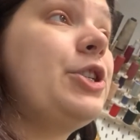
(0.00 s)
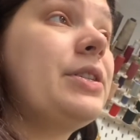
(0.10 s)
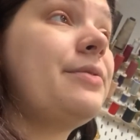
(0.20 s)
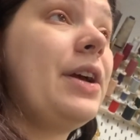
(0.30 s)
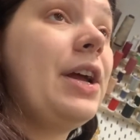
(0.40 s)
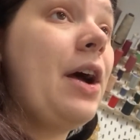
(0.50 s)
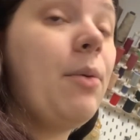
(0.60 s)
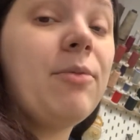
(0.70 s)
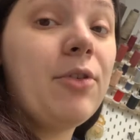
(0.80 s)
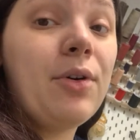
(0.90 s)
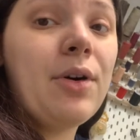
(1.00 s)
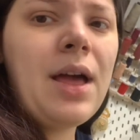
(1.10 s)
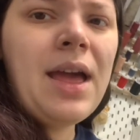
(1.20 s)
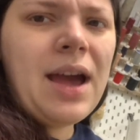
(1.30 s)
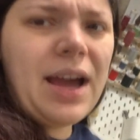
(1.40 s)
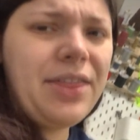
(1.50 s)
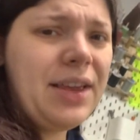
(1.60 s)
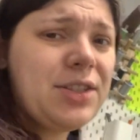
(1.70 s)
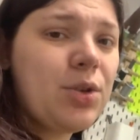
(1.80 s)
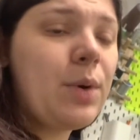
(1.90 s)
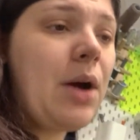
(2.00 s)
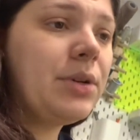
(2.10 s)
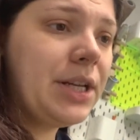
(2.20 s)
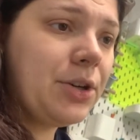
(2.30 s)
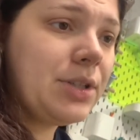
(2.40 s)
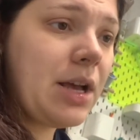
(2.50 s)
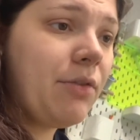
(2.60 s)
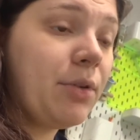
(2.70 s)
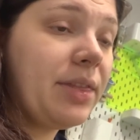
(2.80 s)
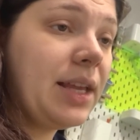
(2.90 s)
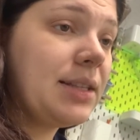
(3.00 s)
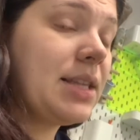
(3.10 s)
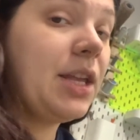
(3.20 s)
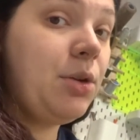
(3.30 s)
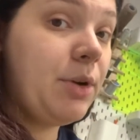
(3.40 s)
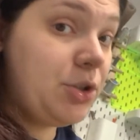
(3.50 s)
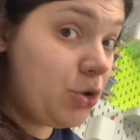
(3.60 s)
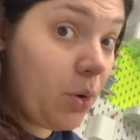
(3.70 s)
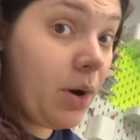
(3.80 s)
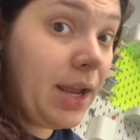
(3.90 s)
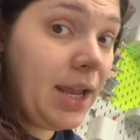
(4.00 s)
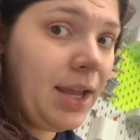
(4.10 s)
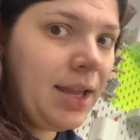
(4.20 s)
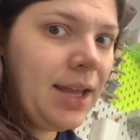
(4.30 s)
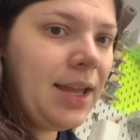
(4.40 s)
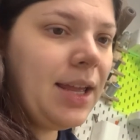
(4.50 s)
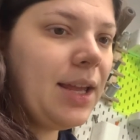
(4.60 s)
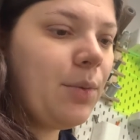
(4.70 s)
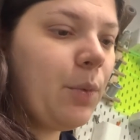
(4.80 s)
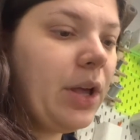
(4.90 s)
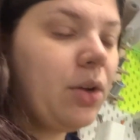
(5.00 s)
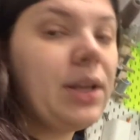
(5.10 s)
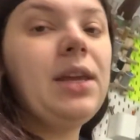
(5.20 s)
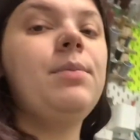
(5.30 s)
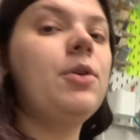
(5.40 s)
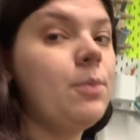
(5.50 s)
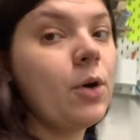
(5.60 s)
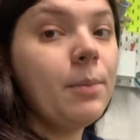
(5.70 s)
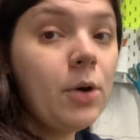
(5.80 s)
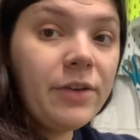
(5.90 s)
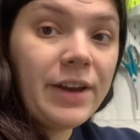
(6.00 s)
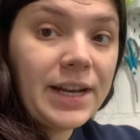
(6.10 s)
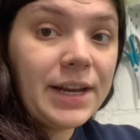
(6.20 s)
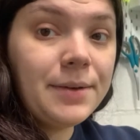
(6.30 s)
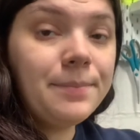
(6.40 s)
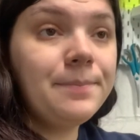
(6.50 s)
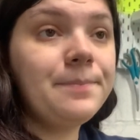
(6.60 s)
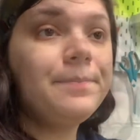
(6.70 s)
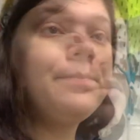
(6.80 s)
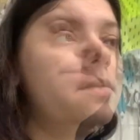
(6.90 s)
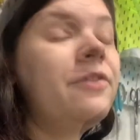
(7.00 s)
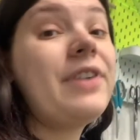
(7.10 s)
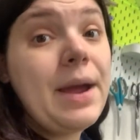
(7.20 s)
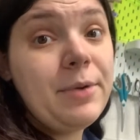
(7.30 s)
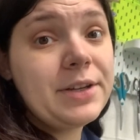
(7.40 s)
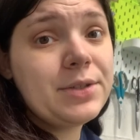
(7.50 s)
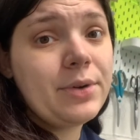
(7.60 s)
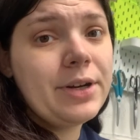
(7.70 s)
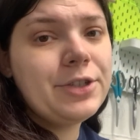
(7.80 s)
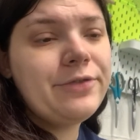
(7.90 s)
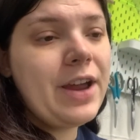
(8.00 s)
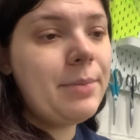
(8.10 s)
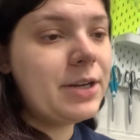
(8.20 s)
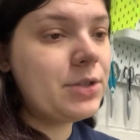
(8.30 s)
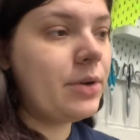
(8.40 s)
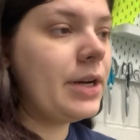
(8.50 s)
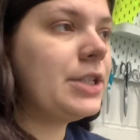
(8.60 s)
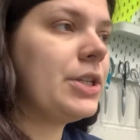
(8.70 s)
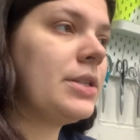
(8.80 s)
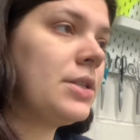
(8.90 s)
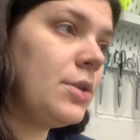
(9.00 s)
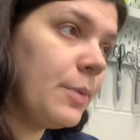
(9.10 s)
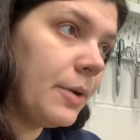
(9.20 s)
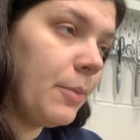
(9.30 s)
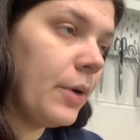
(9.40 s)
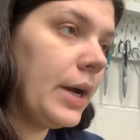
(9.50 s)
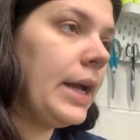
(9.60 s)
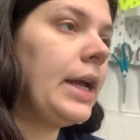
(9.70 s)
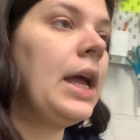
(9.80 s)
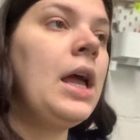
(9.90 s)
is very helpful. I think surrounding yourself with things that you enjoy will keep you more motivated. Fabric storage. Fabric storage is super important.